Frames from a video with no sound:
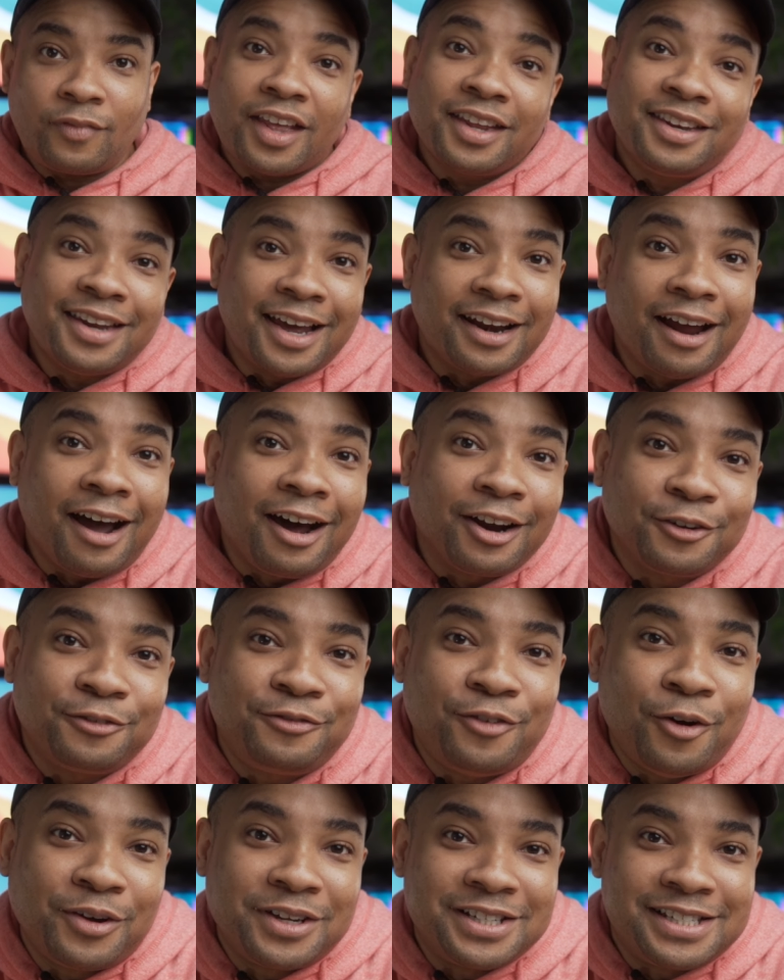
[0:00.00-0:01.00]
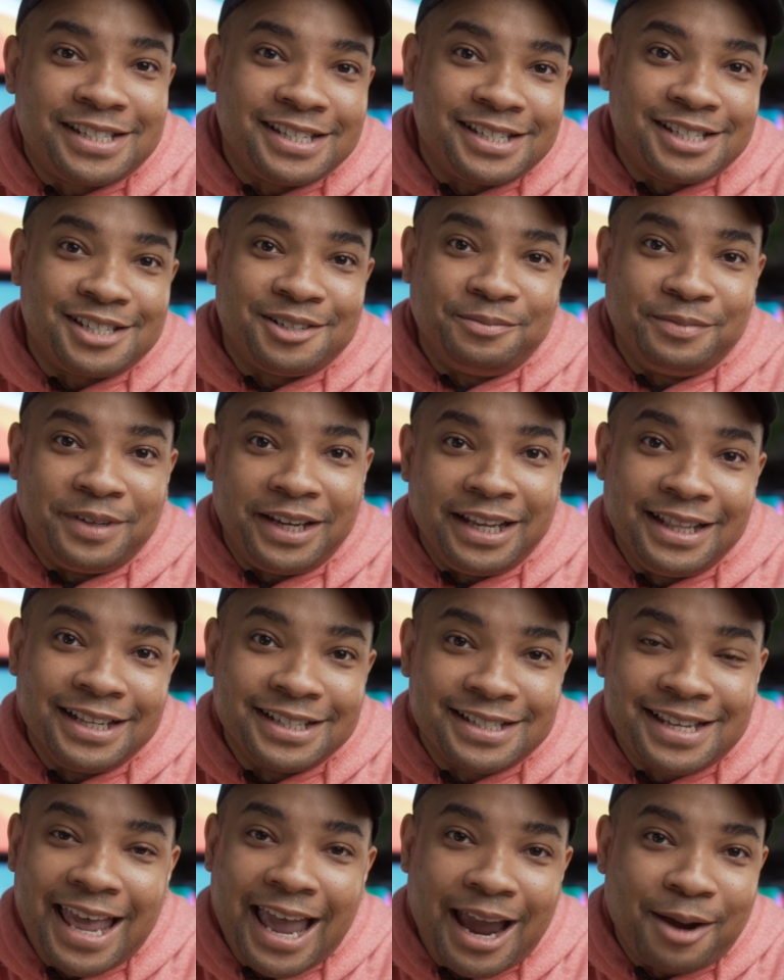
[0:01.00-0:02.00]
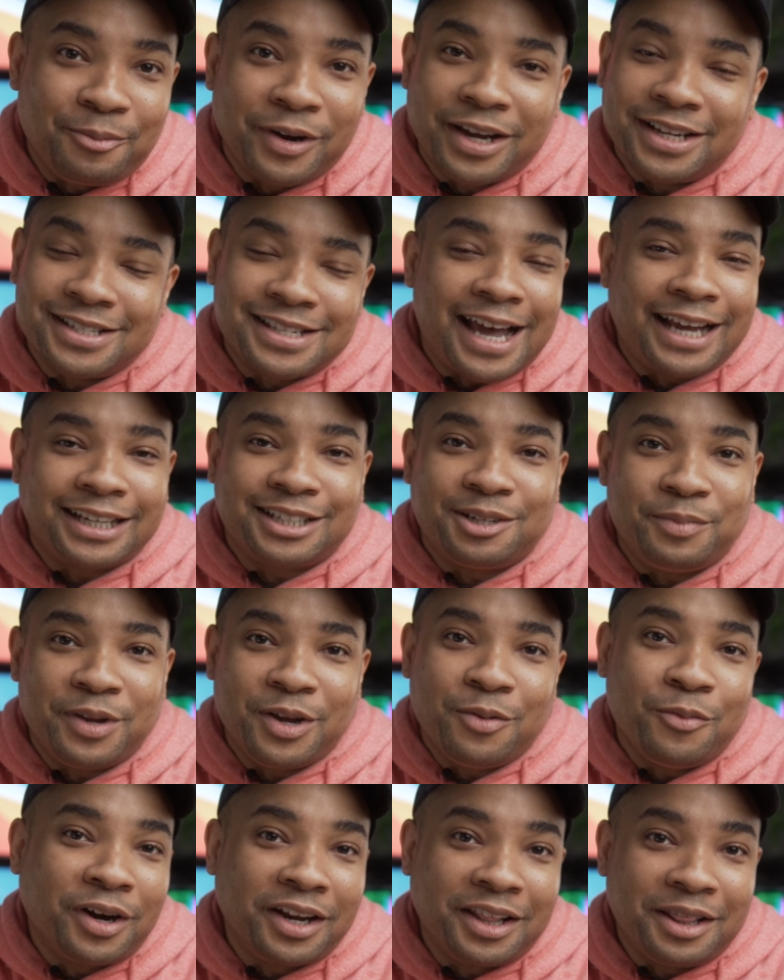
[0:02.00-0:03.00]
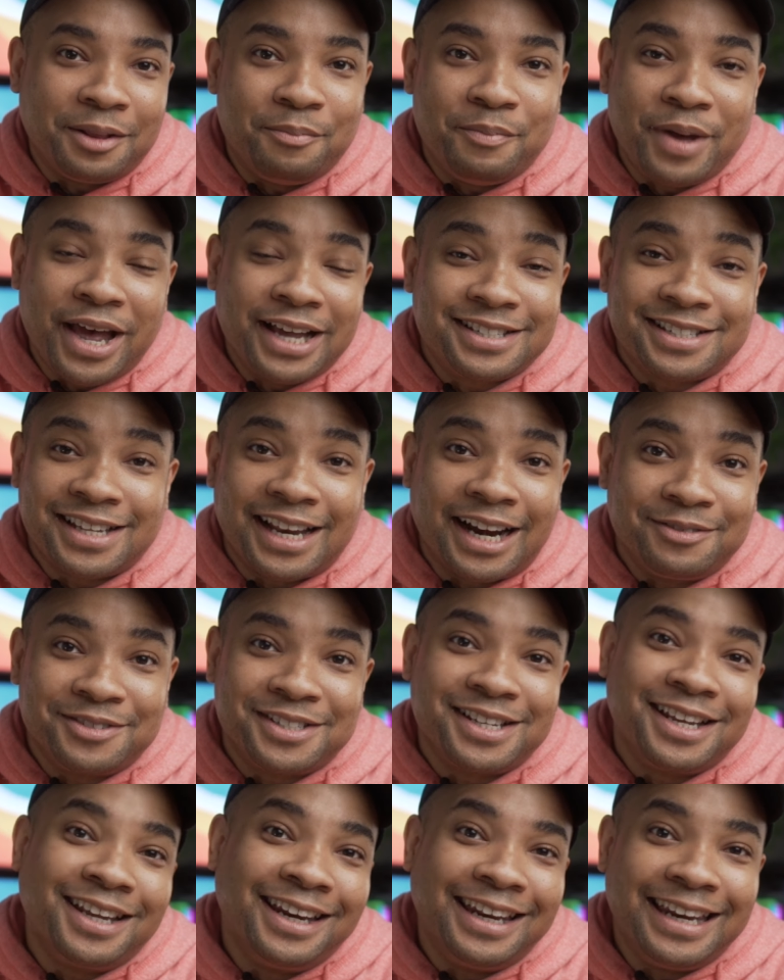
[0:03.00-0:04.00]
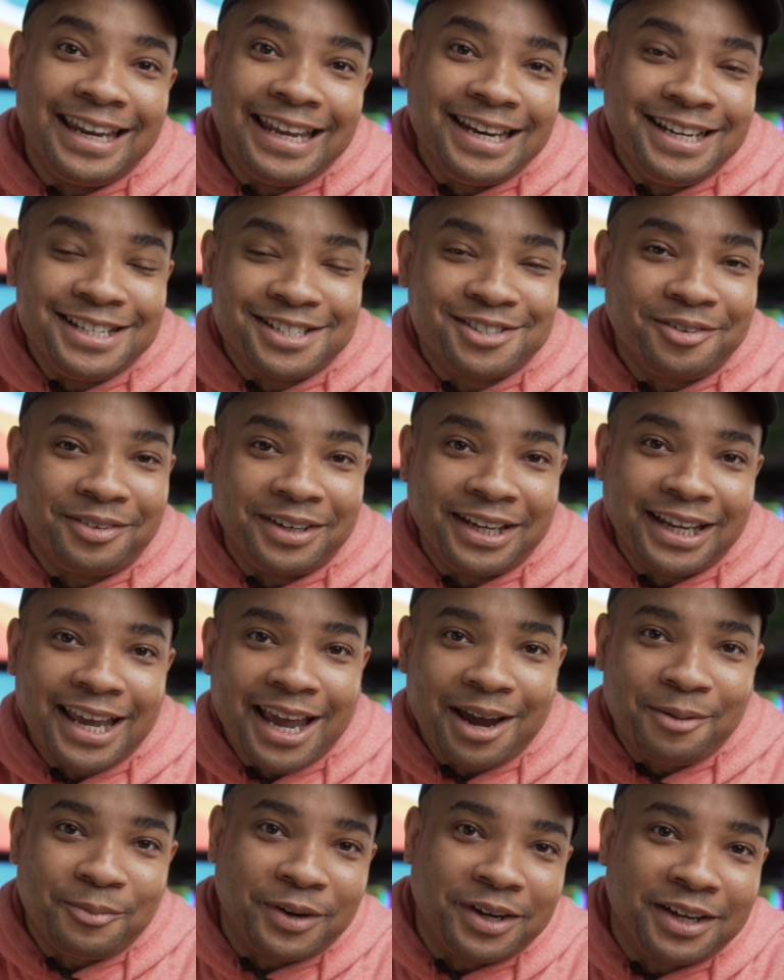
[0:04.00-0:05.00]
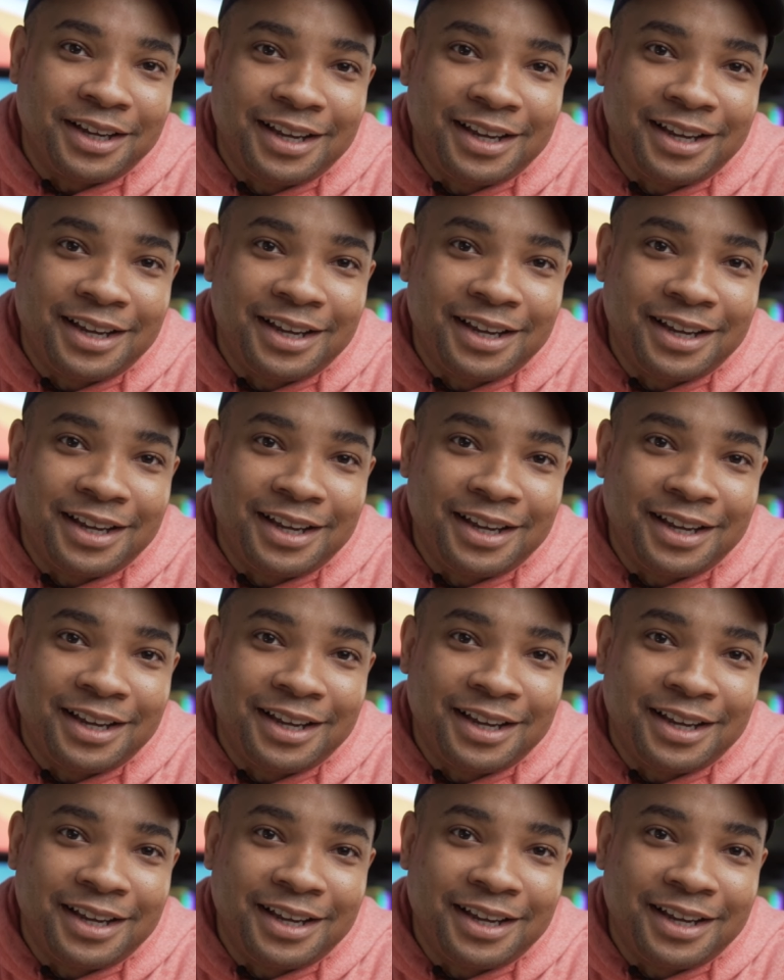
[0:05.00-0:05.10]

Now the autofocus system in this camera has got to be one of the best that I've seen in any Sony camera.